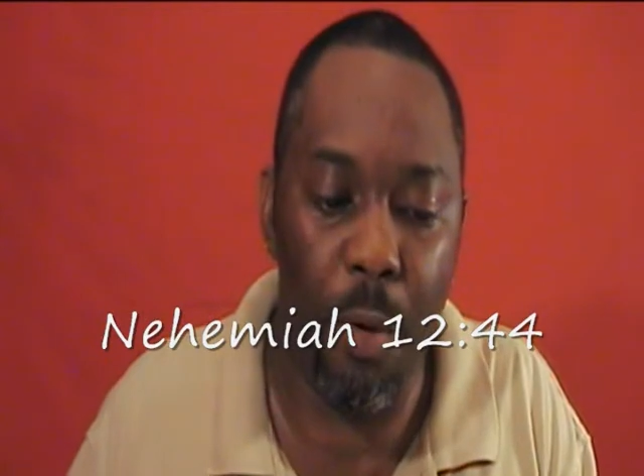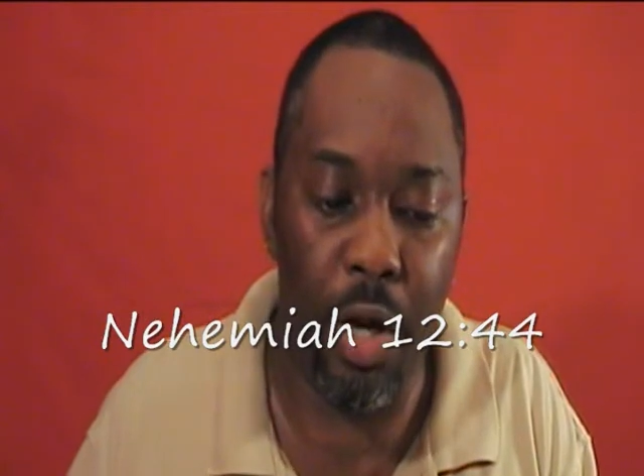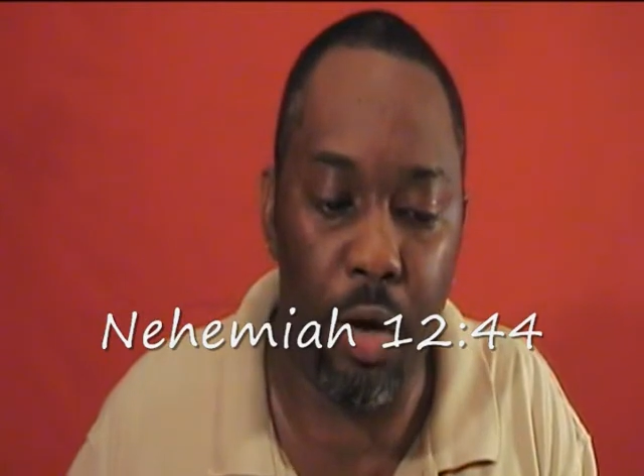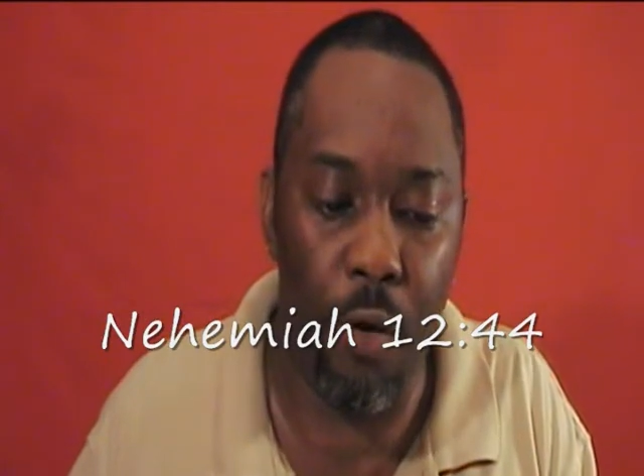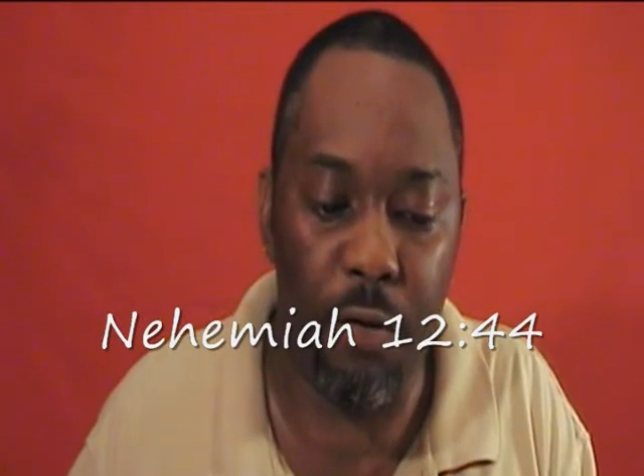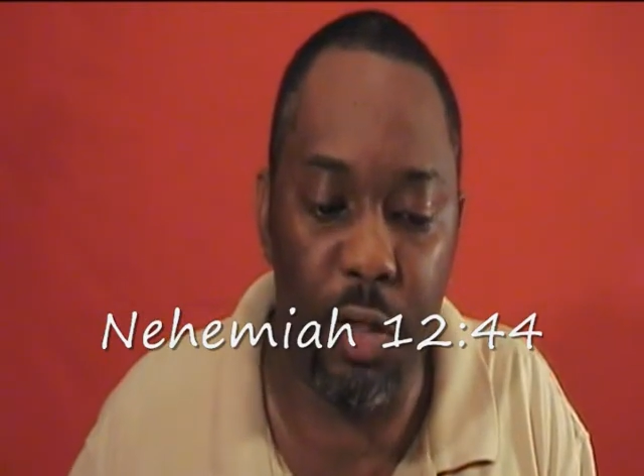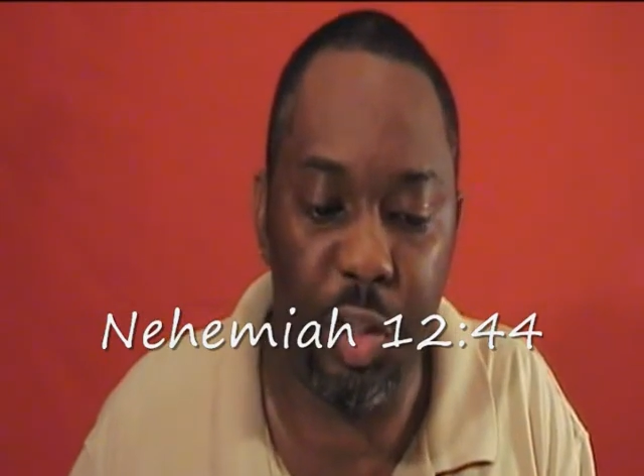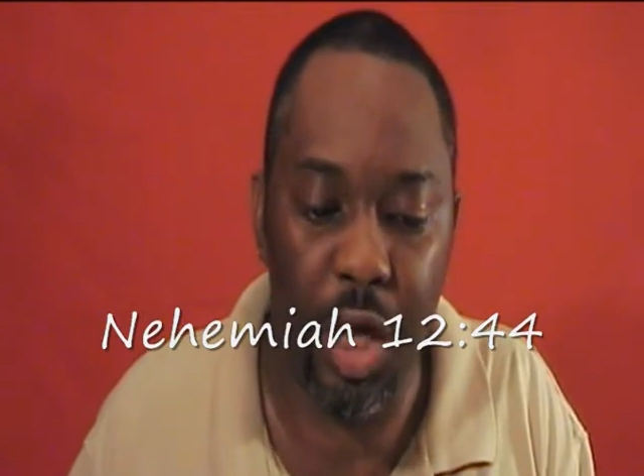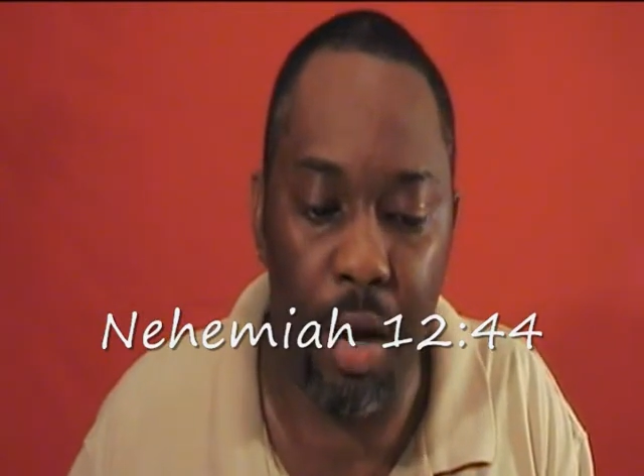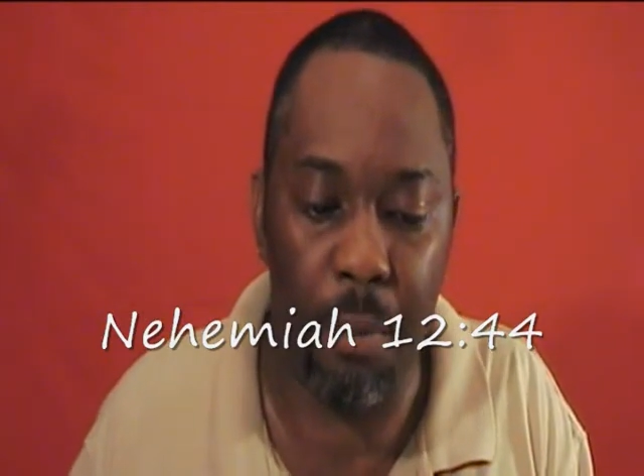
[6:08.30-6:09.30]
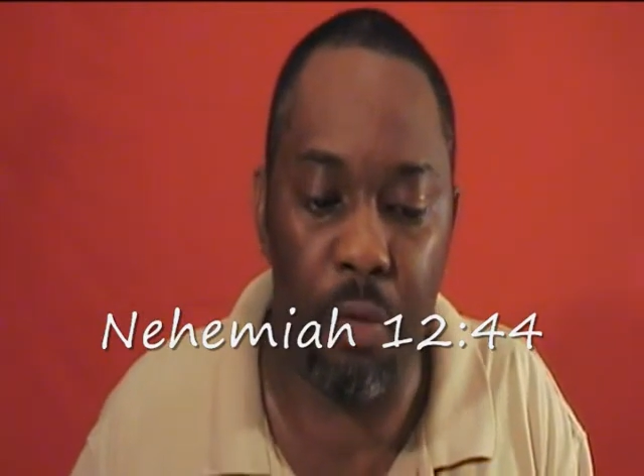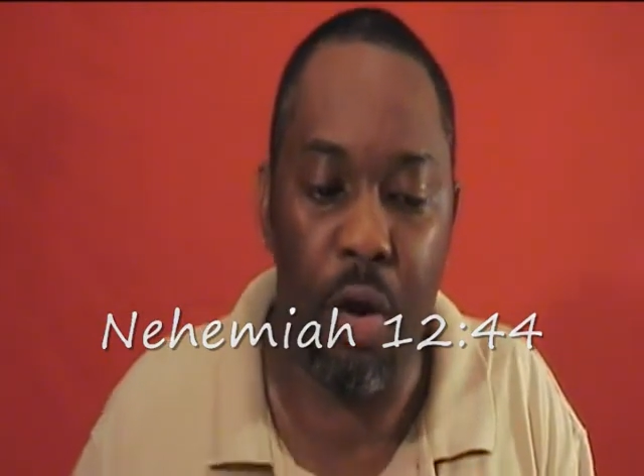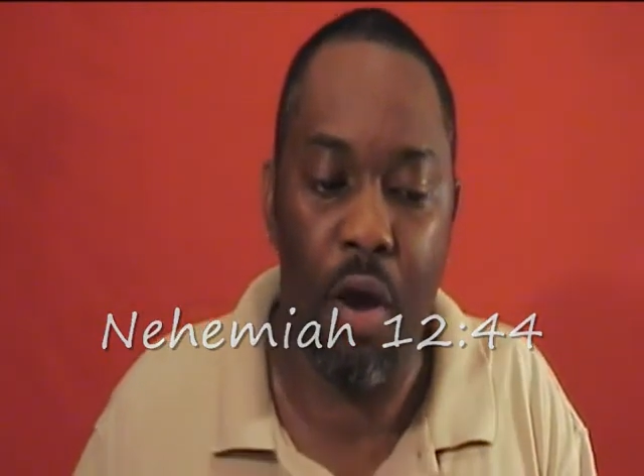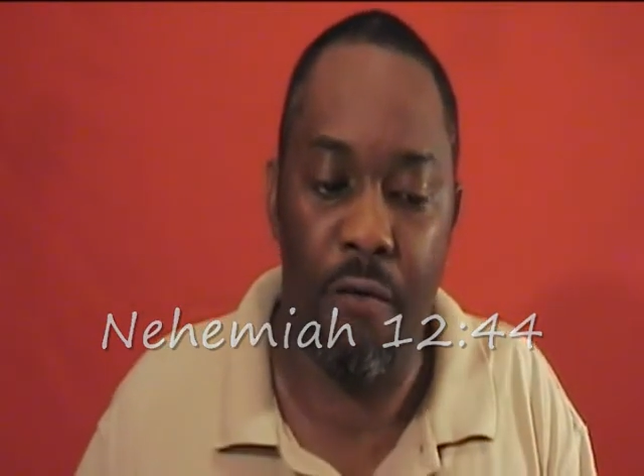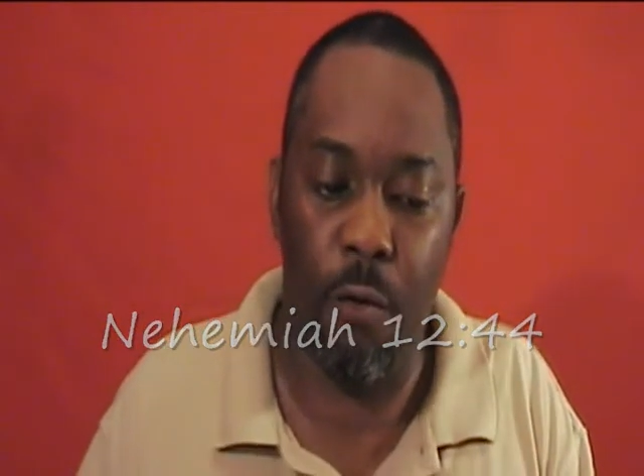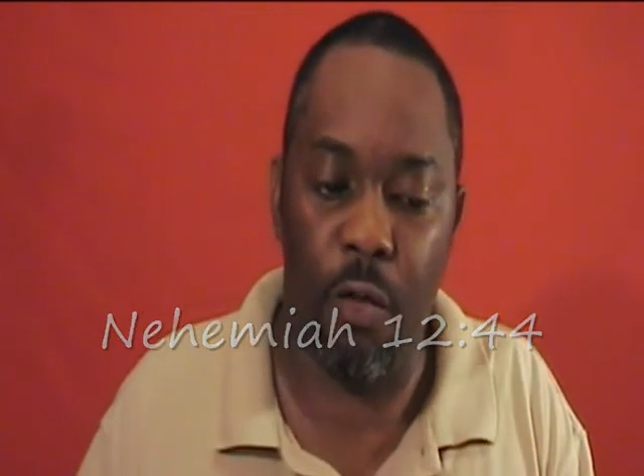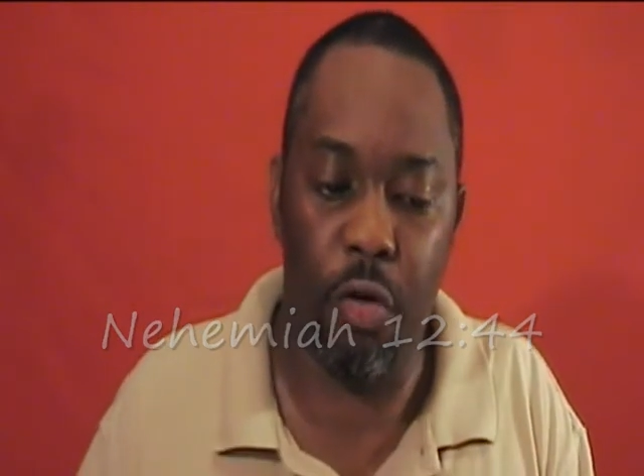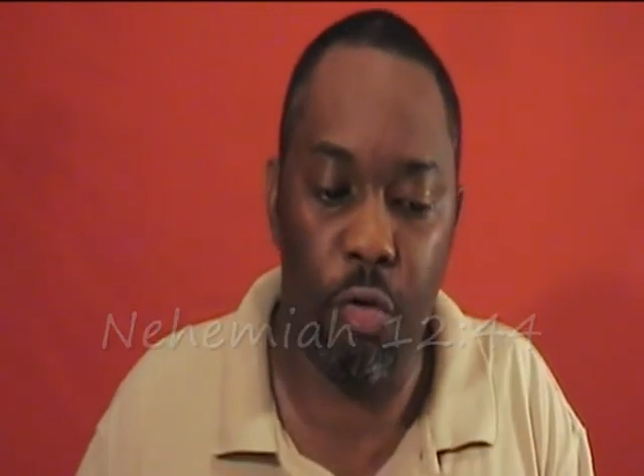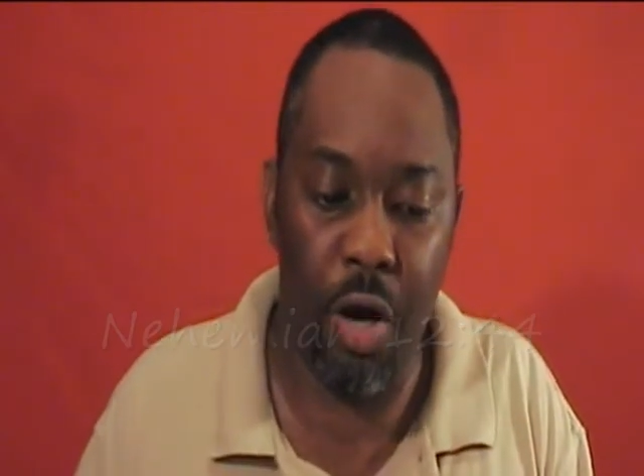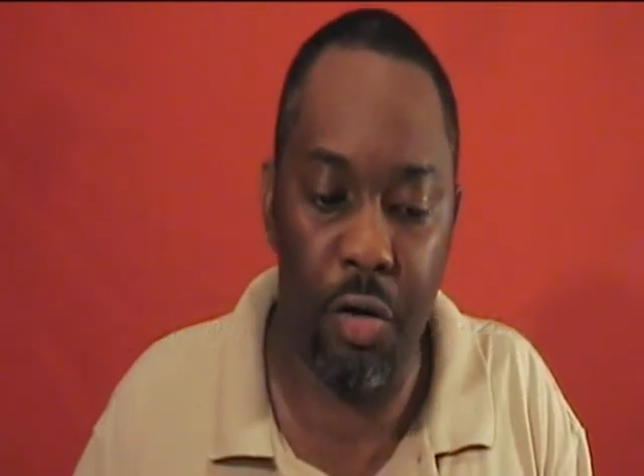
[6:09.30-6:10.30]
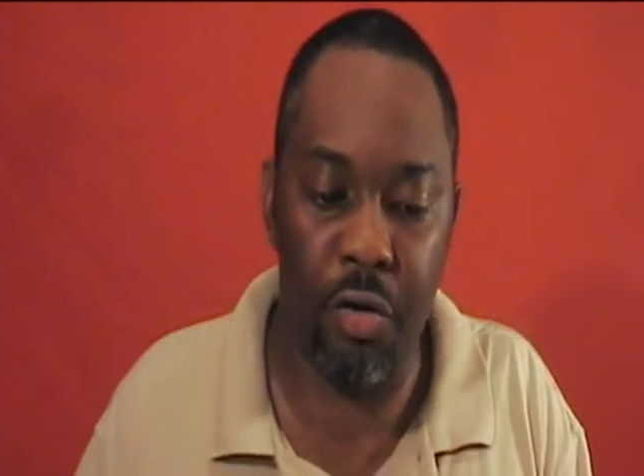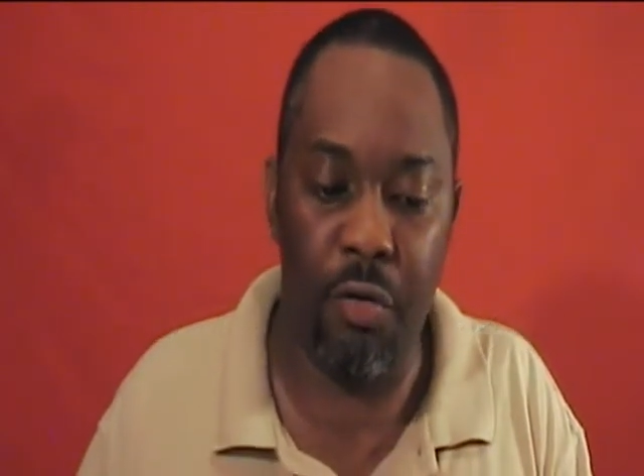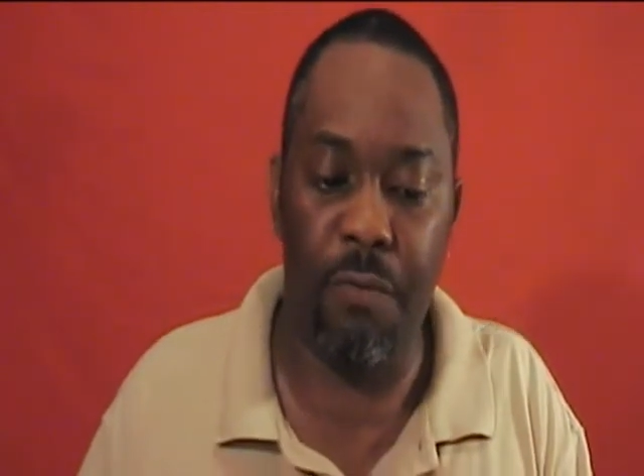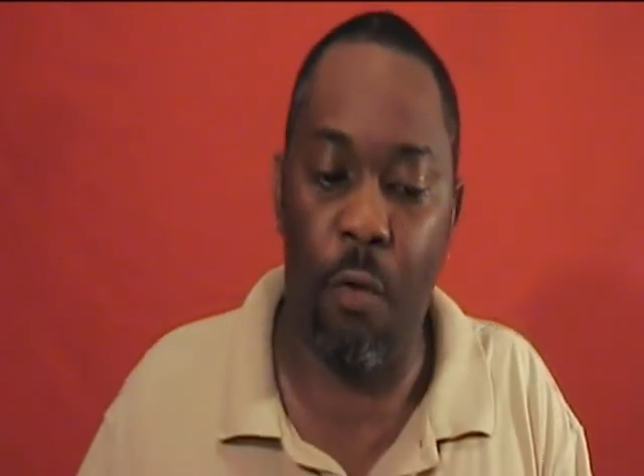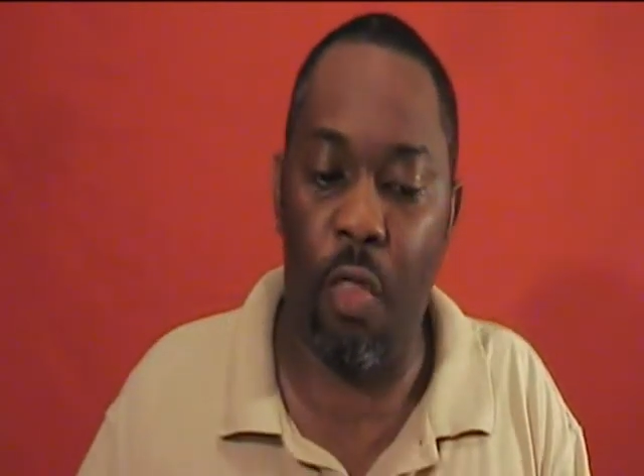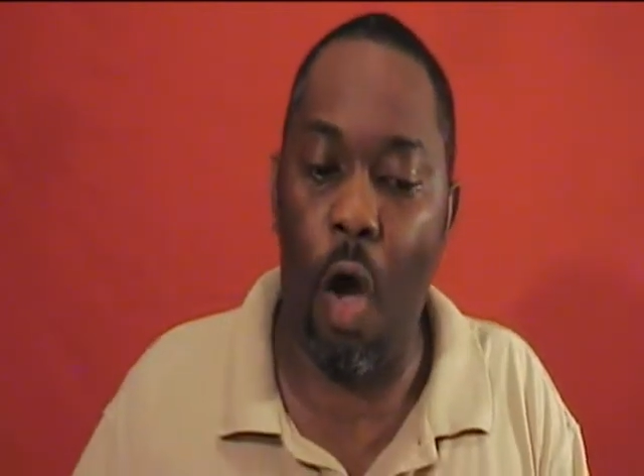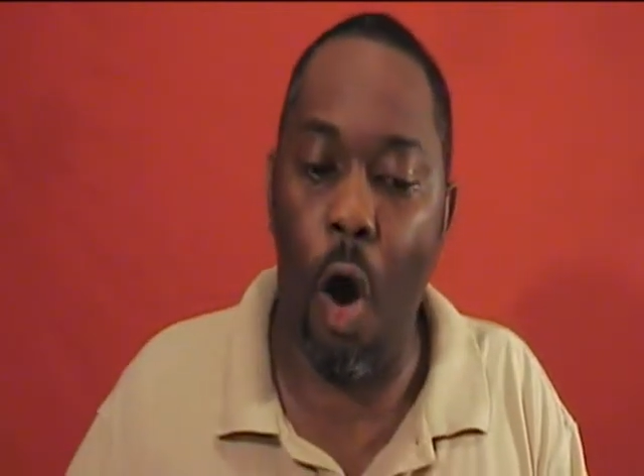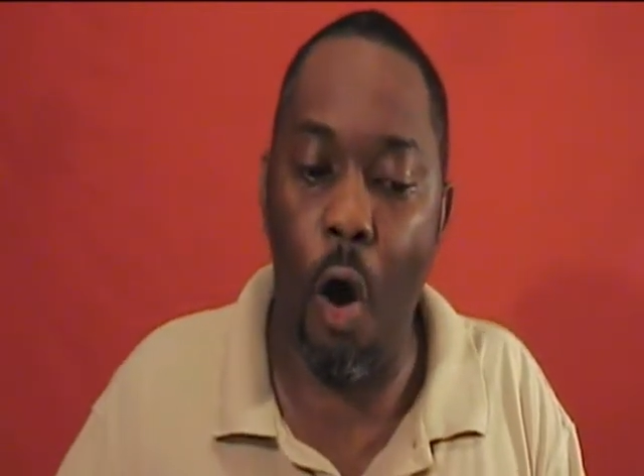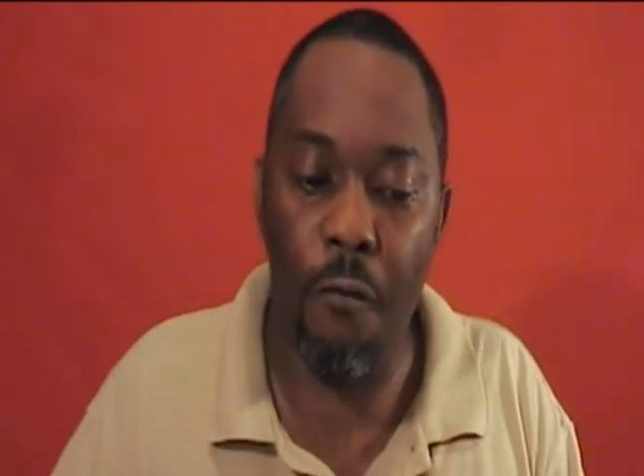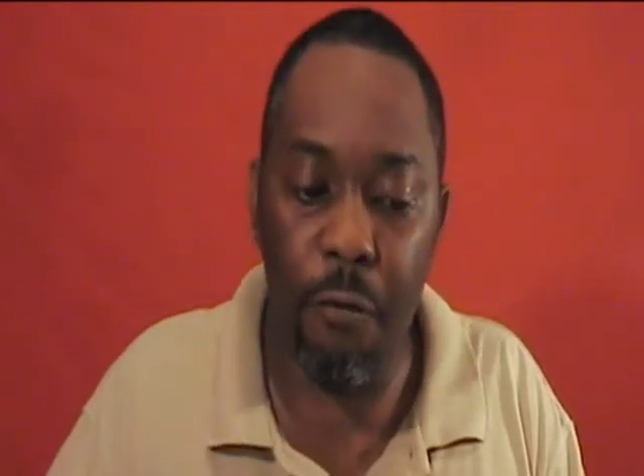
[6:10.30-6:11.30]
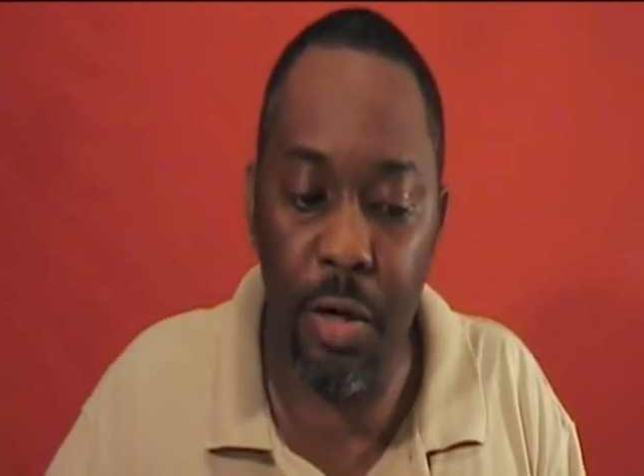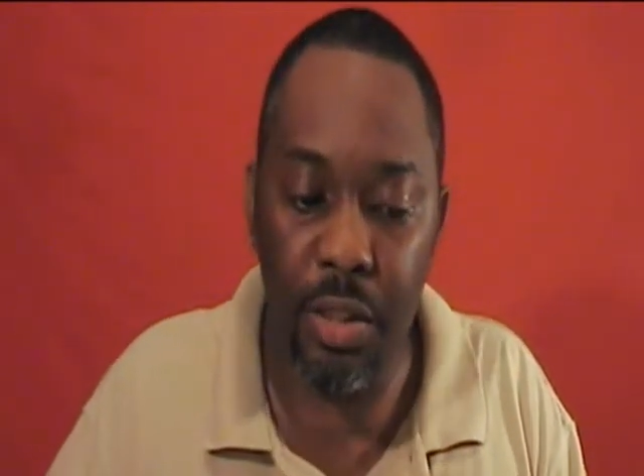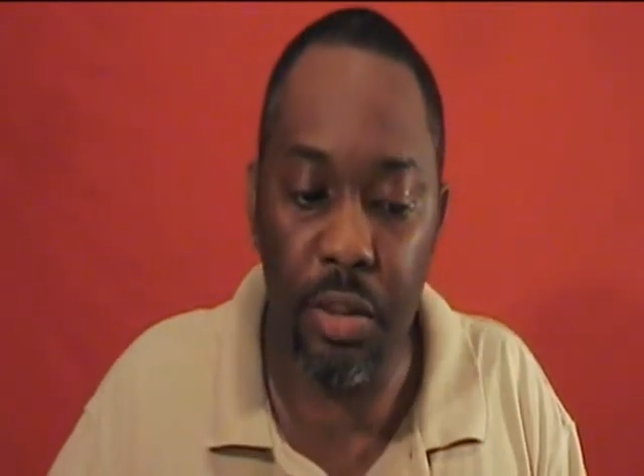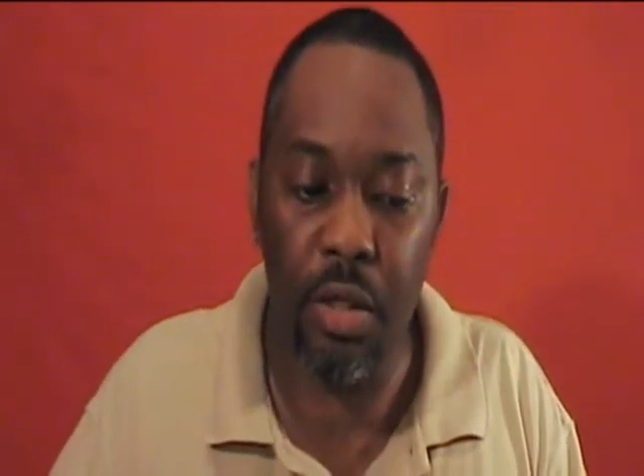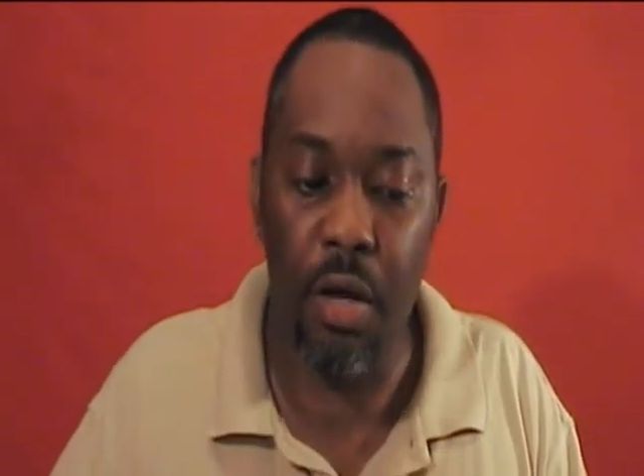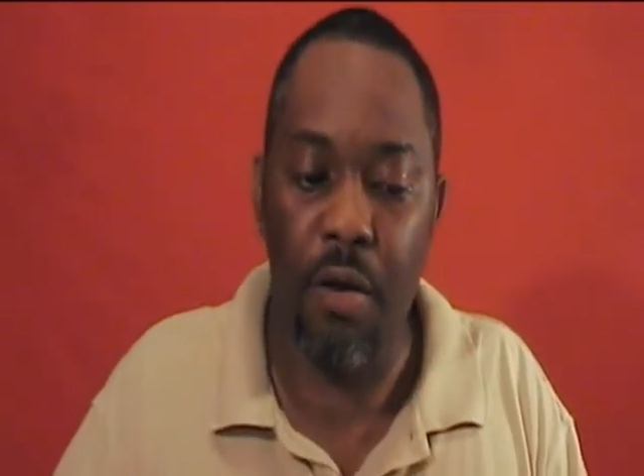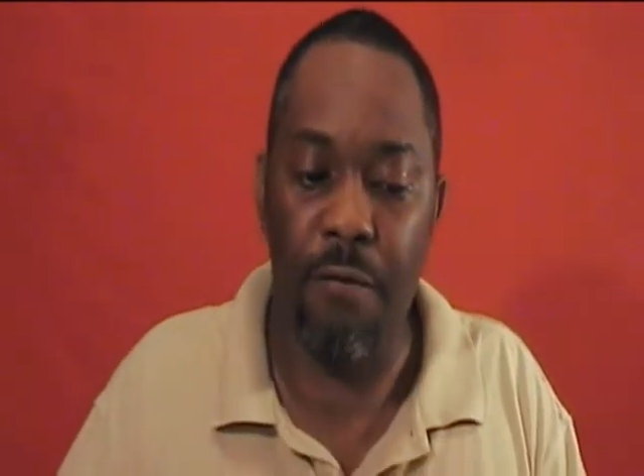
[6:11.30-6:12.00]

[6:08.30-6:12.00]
appointed over the chamber for the treasures, for the offerings,